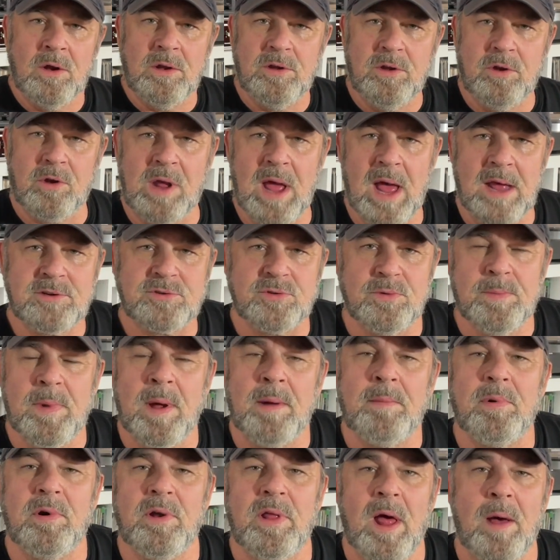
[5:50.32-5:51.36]
you guys
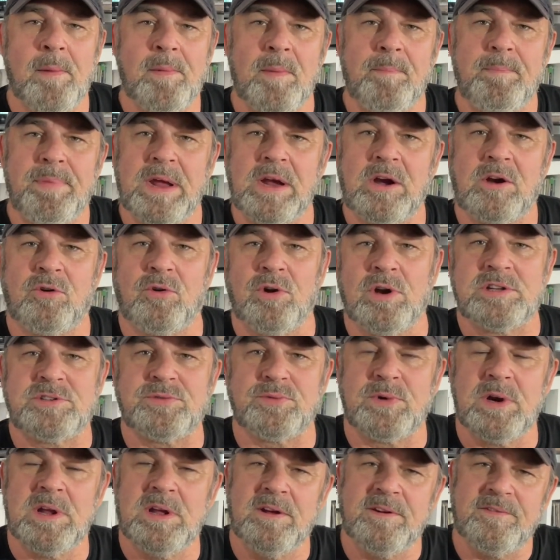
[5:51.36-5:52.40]
remember that I'm a big Chris
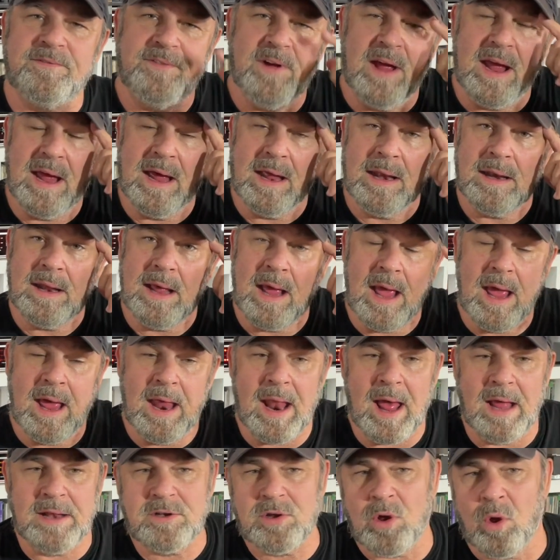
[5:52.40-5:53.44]
Rea fan, and
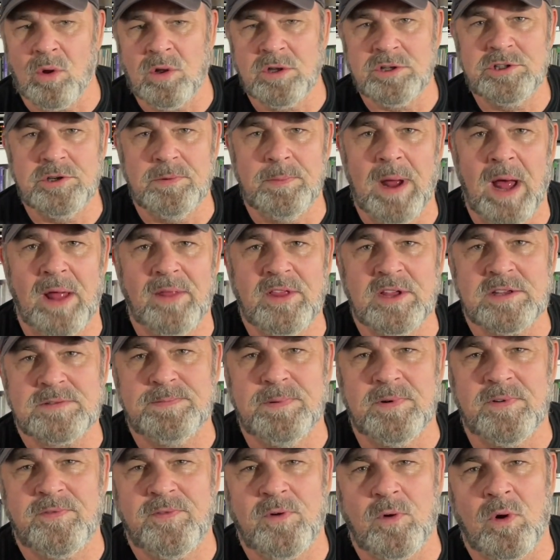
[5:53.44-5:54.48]
I told you about this
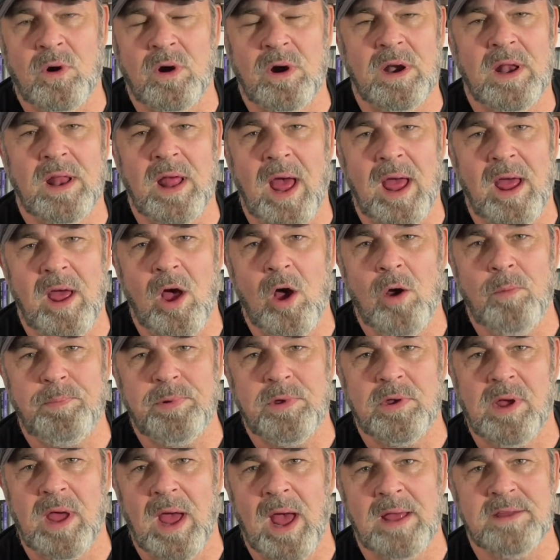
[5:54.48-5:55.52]
before, and I hope
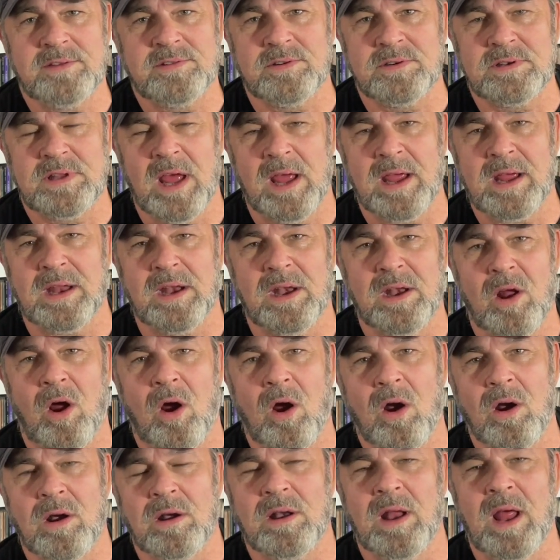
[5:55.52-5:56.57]
you guys are taking
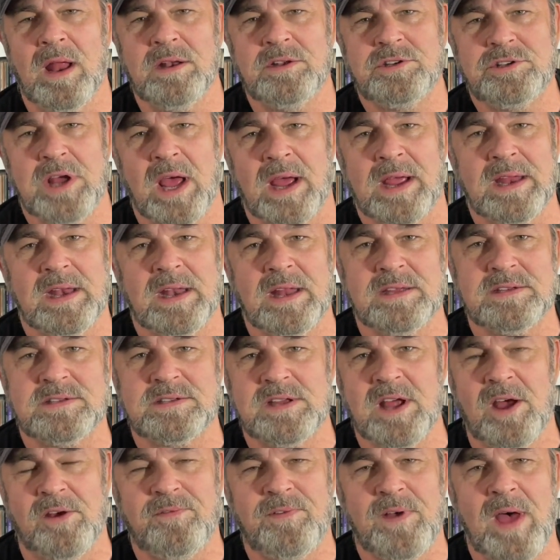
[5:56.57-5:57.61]
heart and checking his
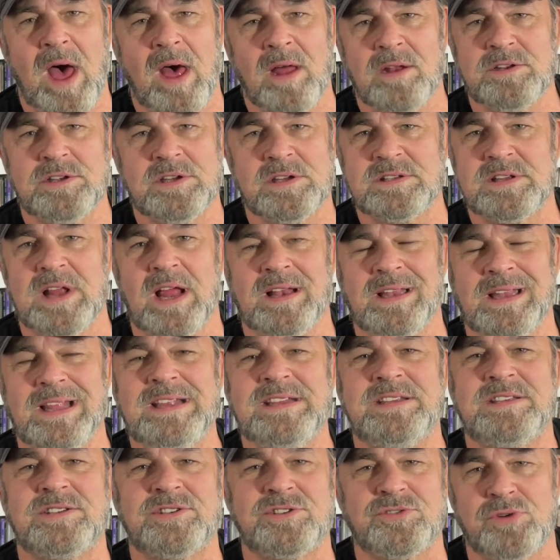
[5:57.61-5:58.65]
stuff out. Just at
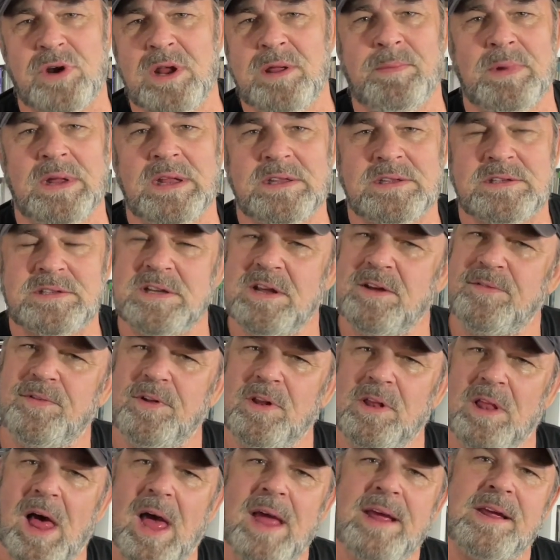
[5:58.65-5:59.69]
least stream it and see if
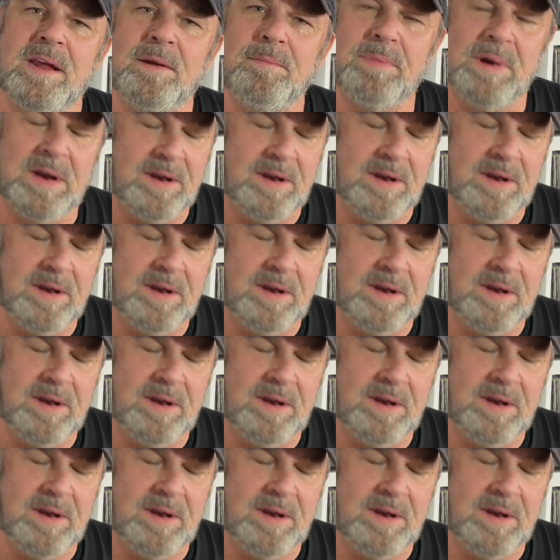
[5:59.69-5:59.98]
you like it. But